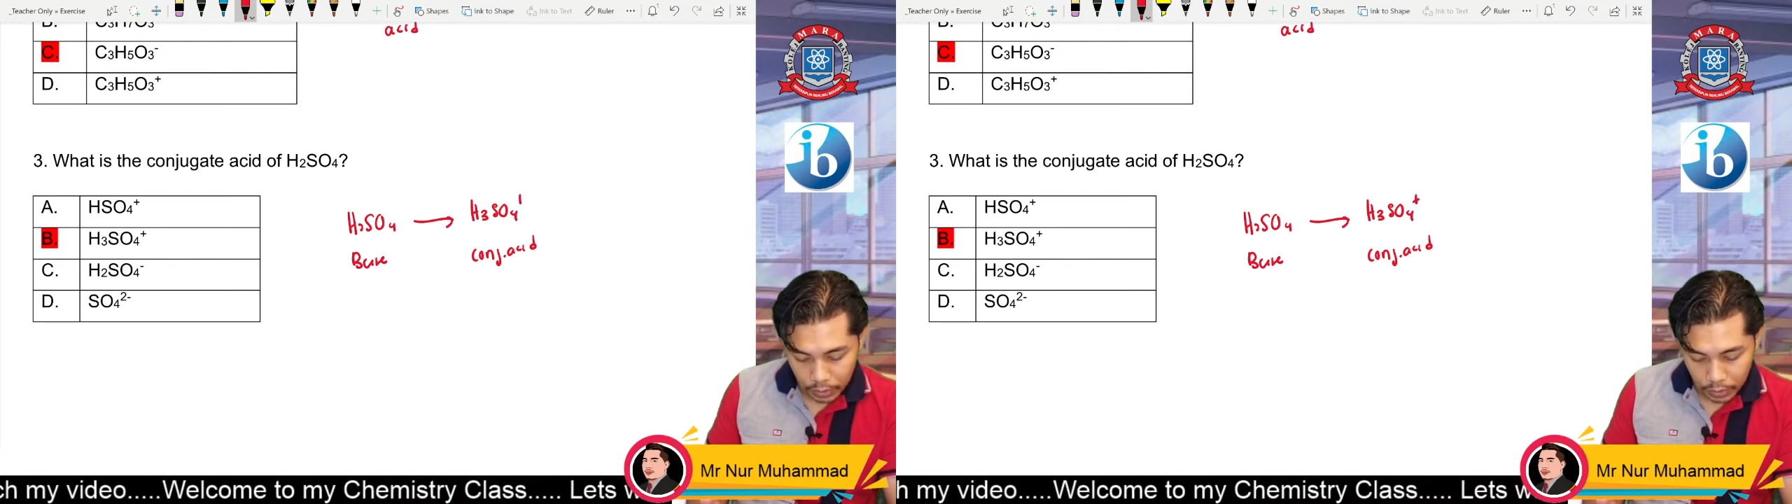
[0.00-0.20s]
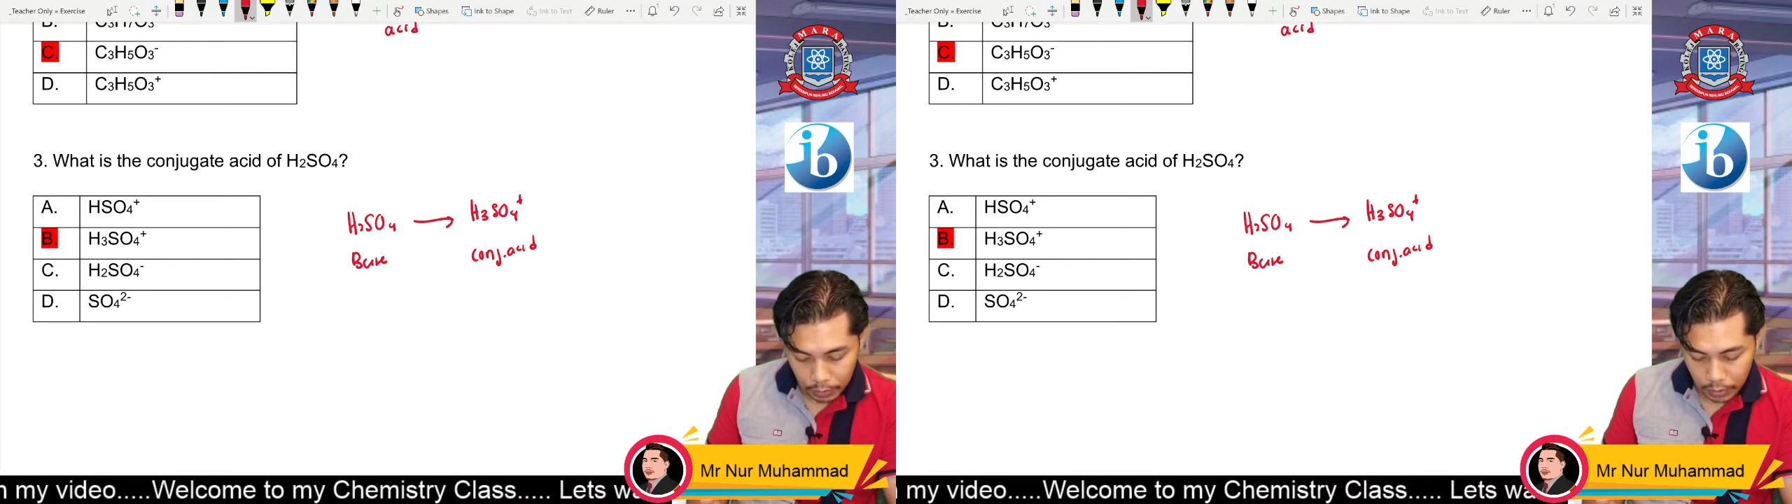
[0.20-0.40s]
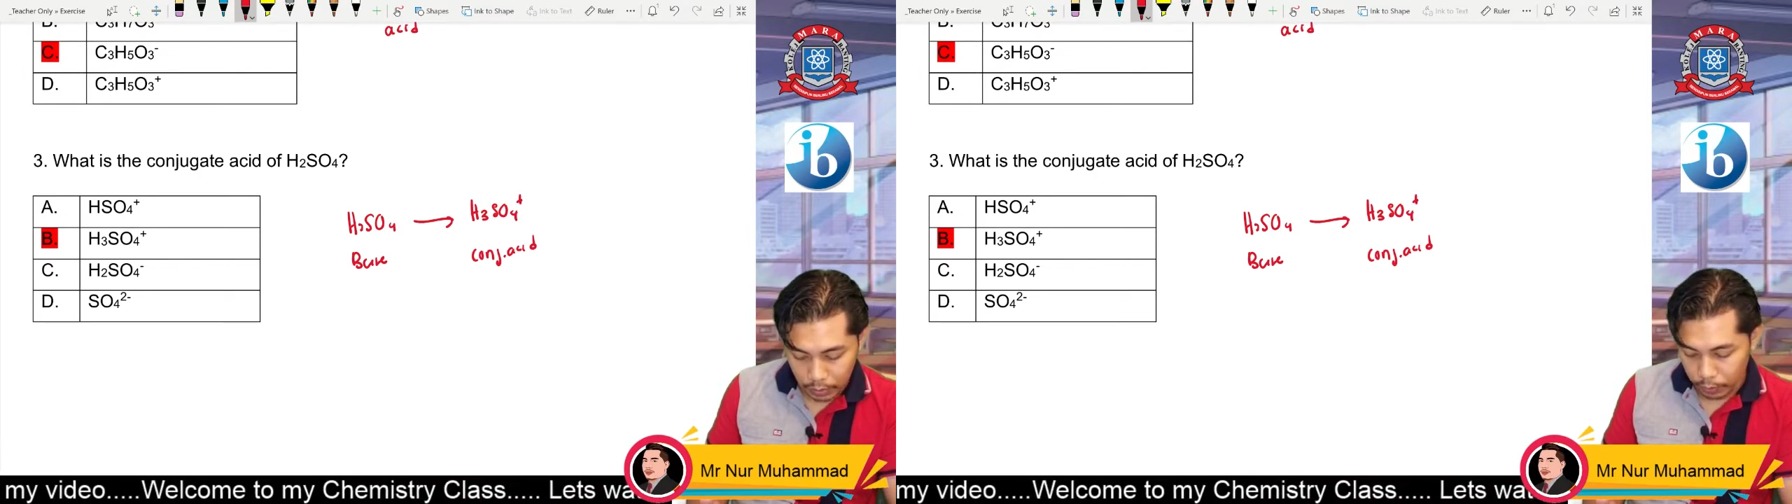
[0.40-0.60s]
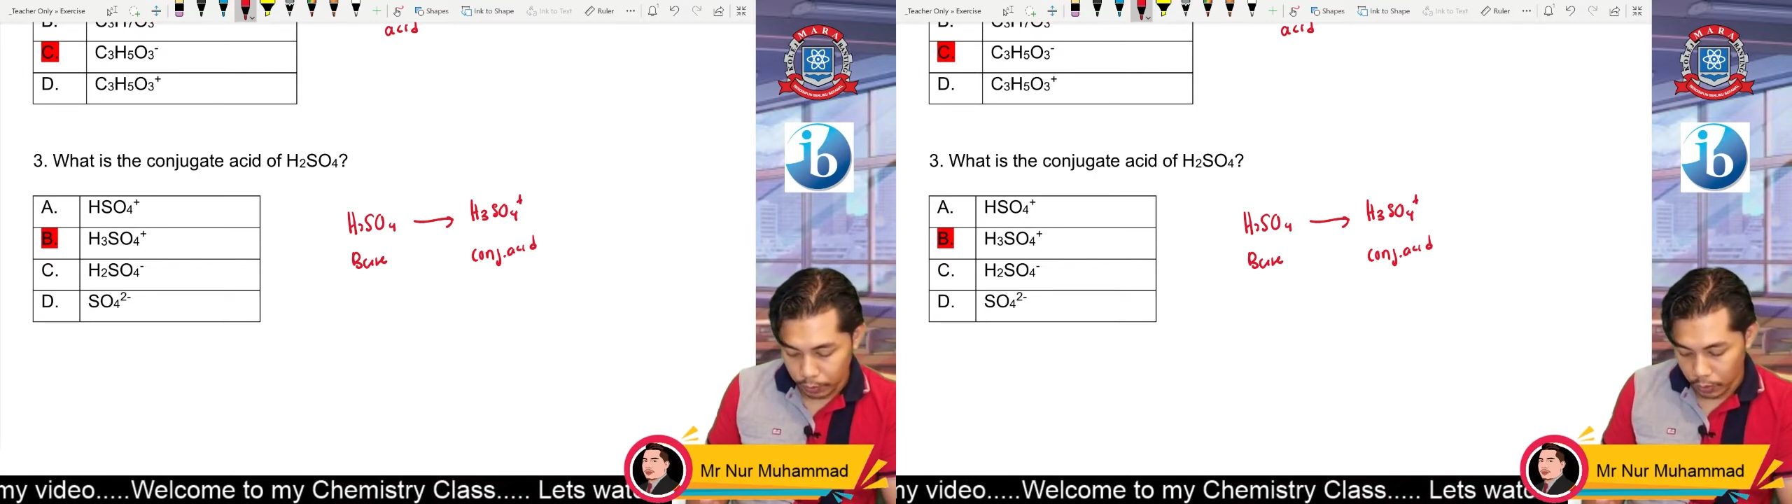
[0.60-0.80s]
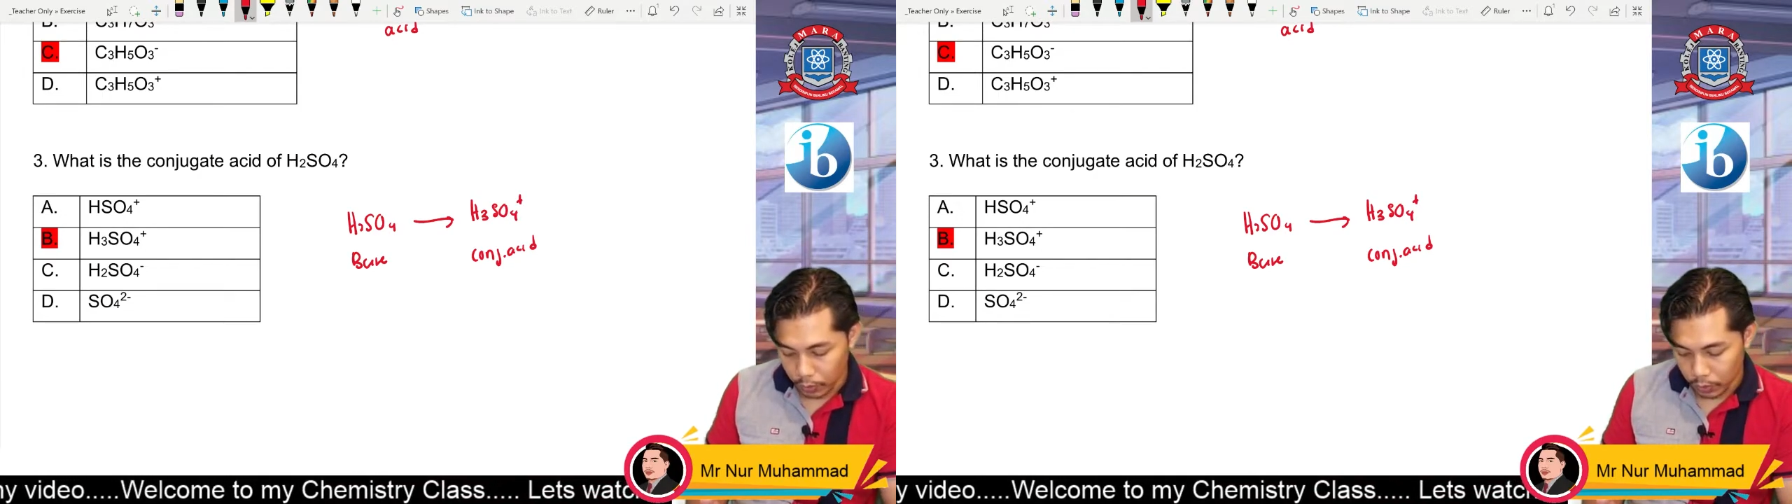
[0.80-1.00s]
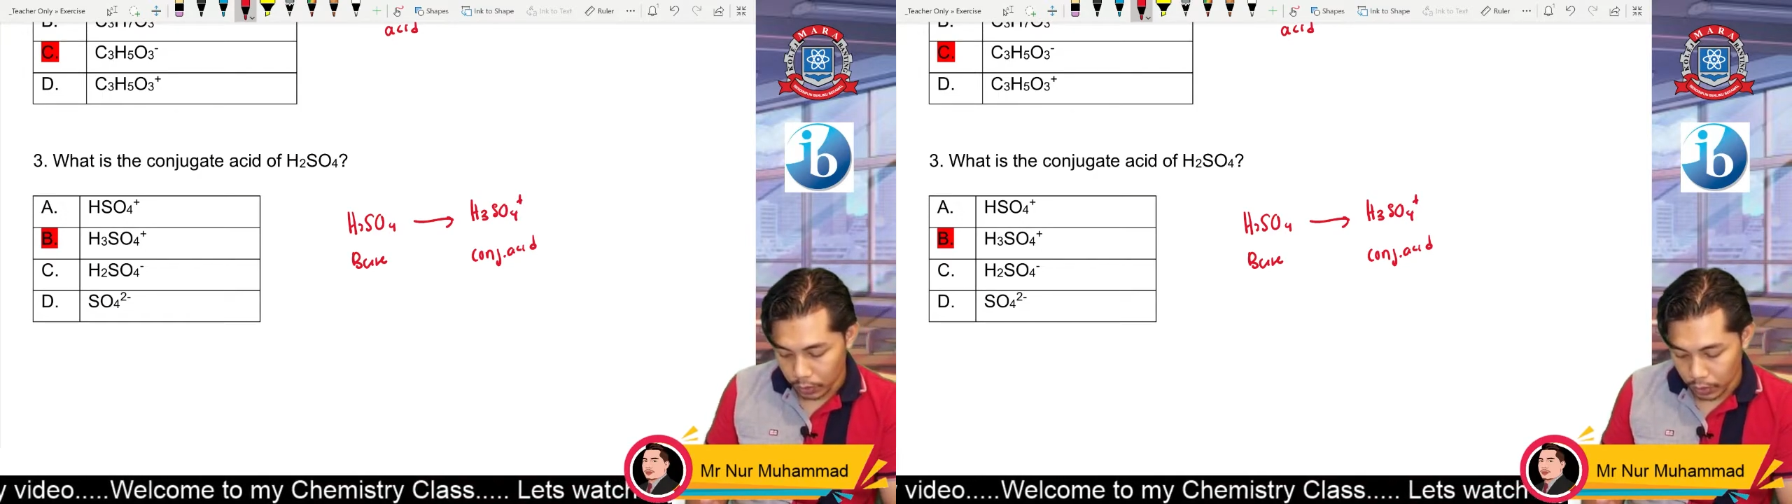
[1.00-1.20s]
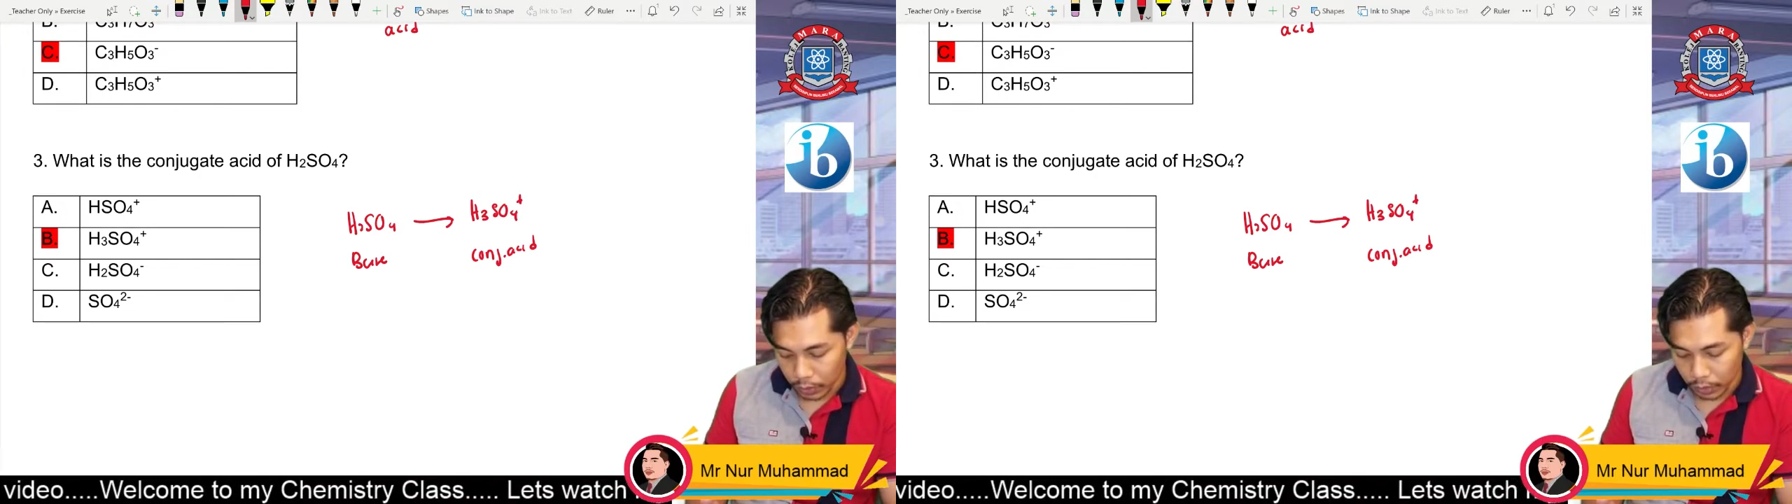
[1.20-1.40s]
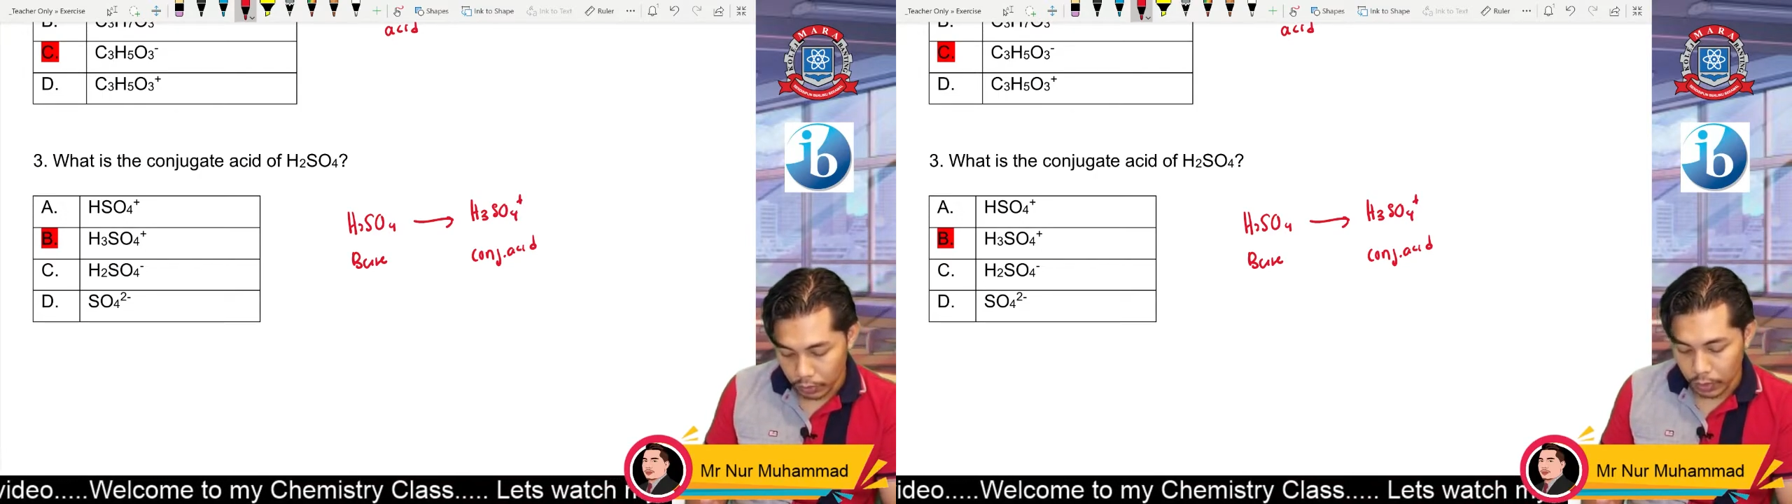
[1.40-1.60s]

become positive.